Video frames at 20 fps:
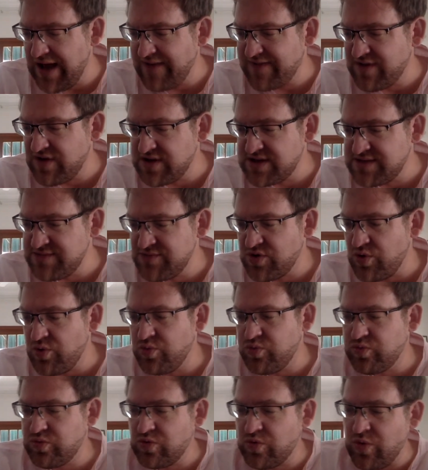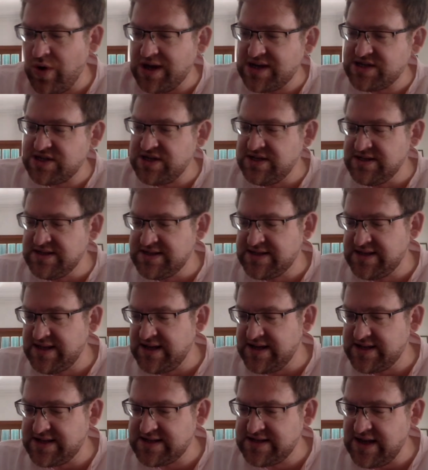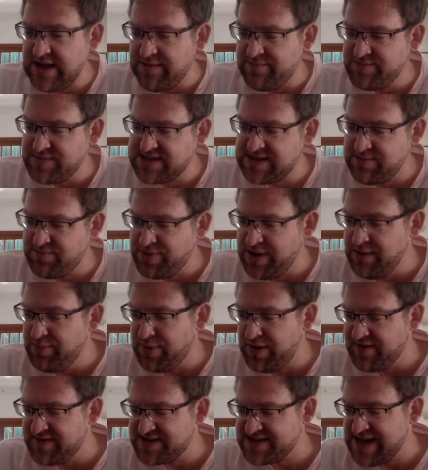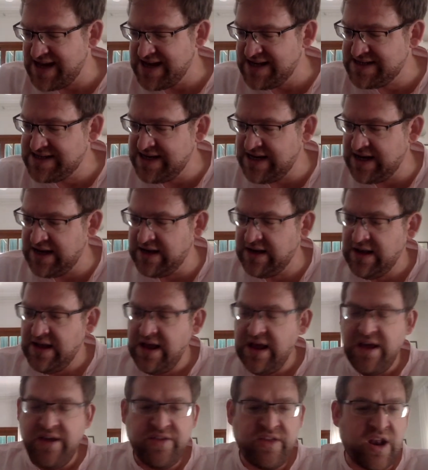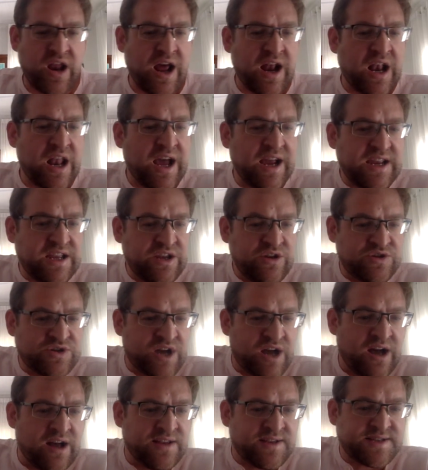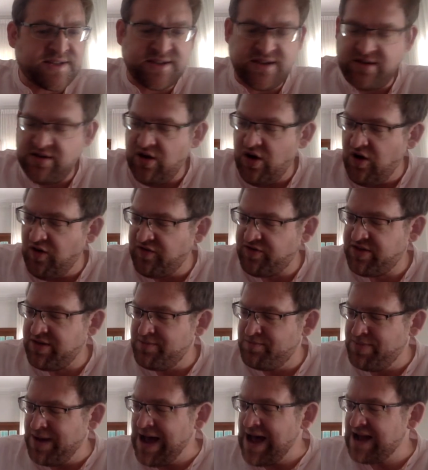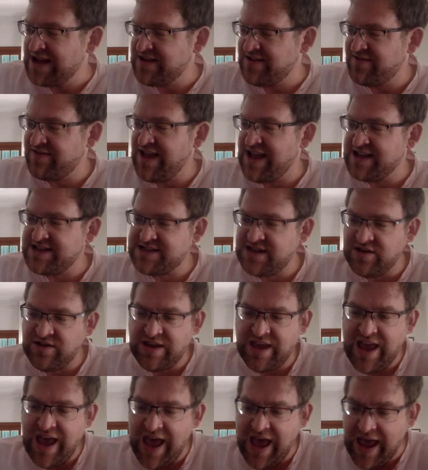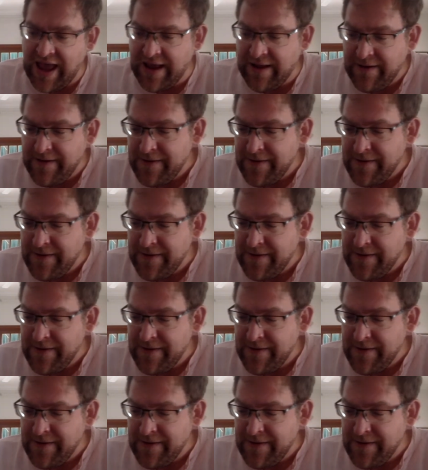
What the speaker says: got some questions that some people have sent in that I'd like you to answer off the bat, if that's okay.